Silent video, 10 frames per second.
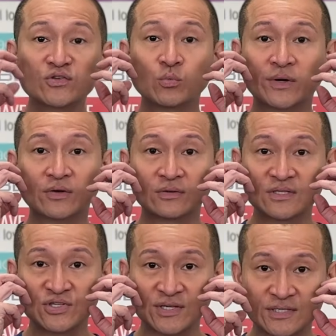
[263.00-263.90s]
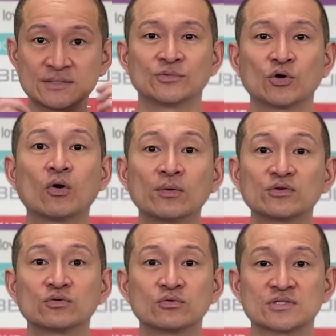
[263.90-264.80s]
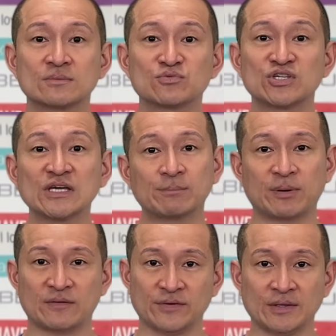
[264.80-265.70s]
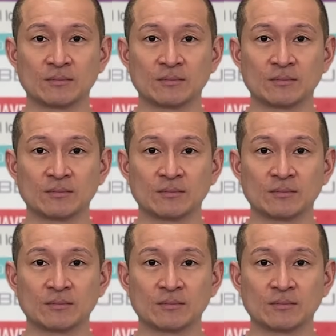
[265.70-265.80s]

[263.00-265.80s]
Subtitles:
to work on the cheeks. You're going to do some cheek puffing.